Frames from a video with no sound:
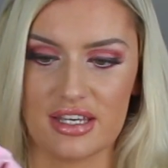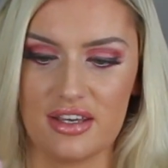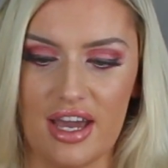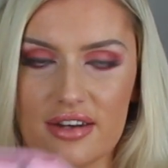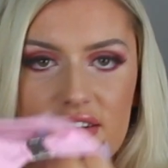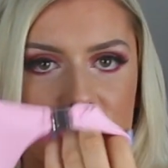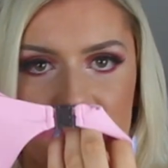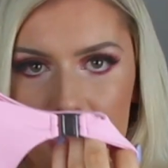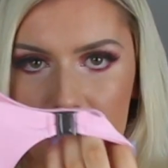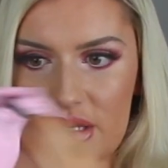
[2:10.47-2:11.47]
Again, the
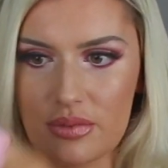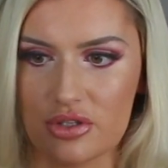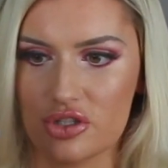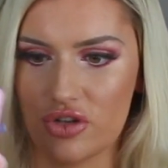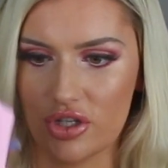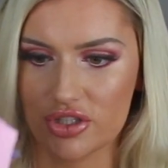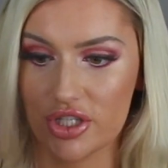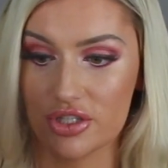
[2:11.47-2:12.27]
same thing with the structure.